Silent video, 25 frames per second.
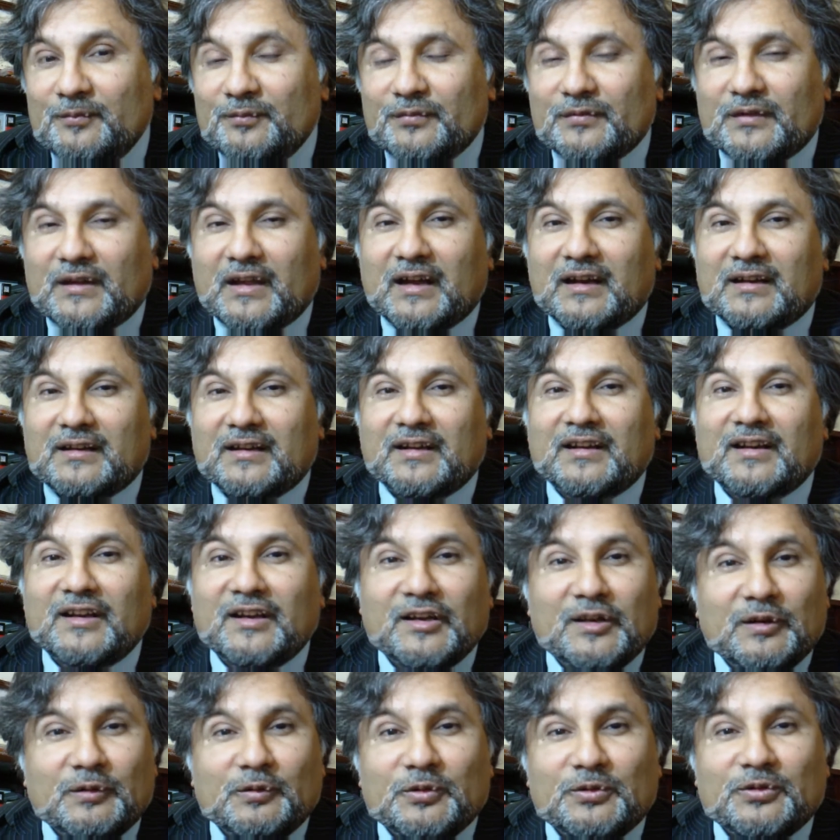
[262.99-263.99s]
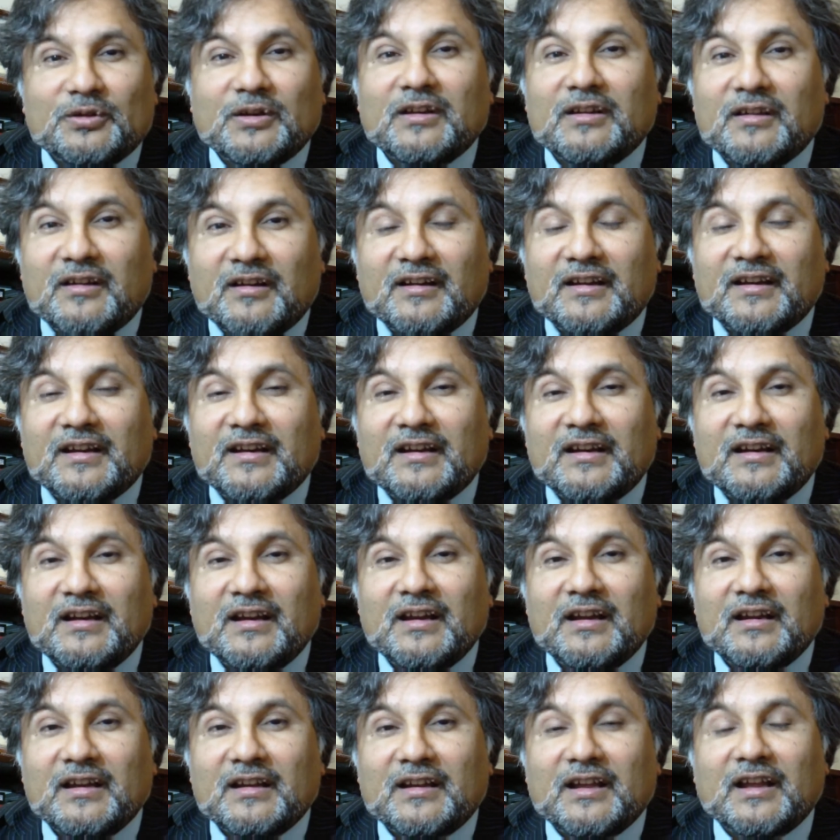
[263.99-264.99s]
that an individual learning
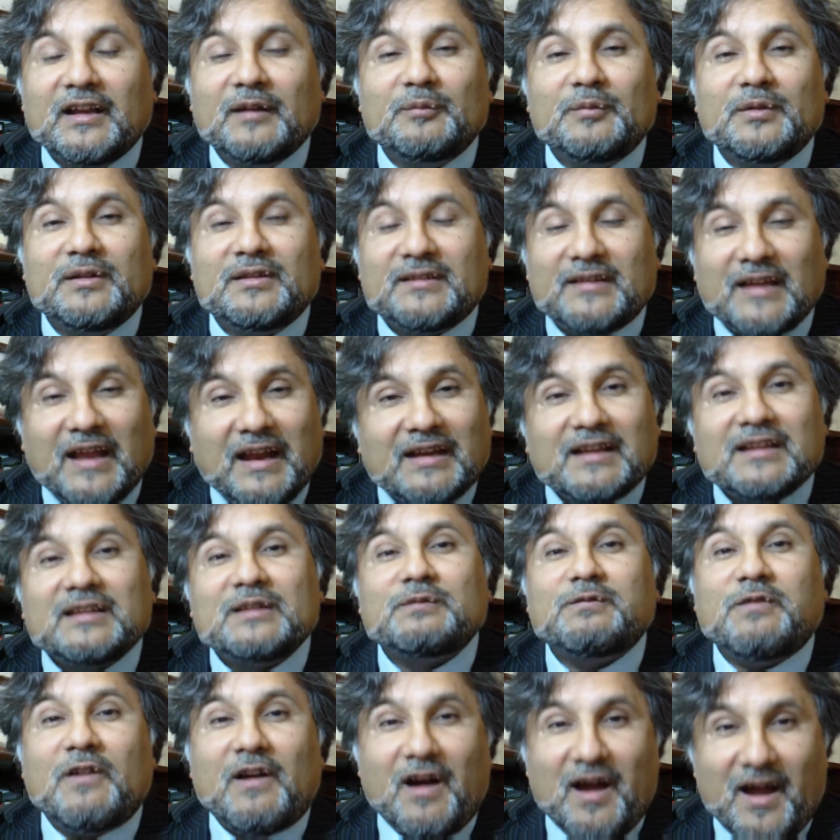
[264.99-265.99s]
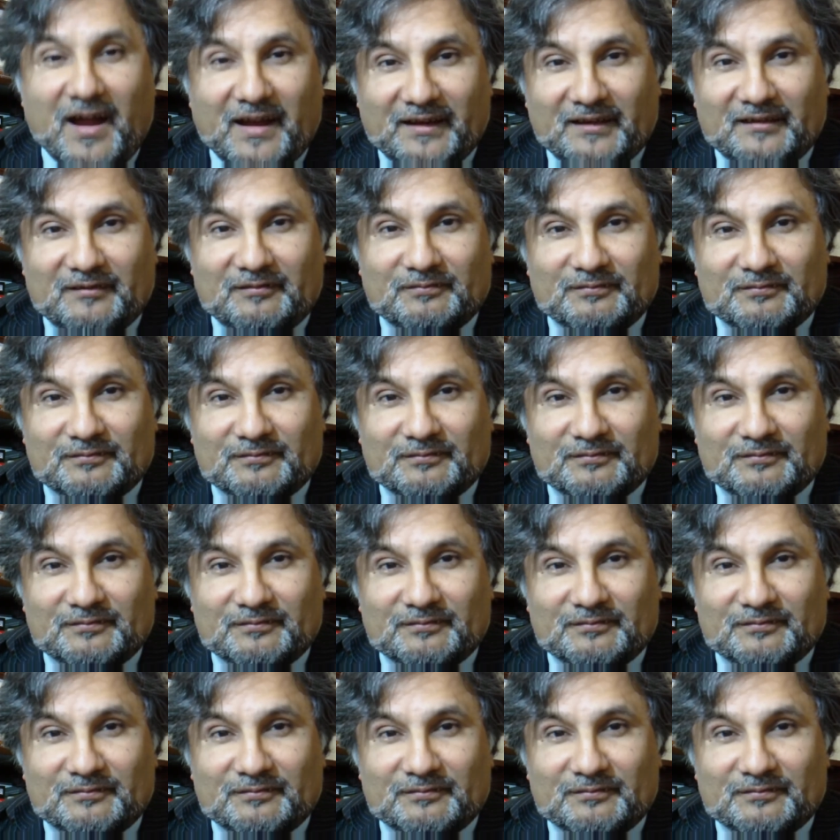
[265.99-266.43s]
can be satisfied.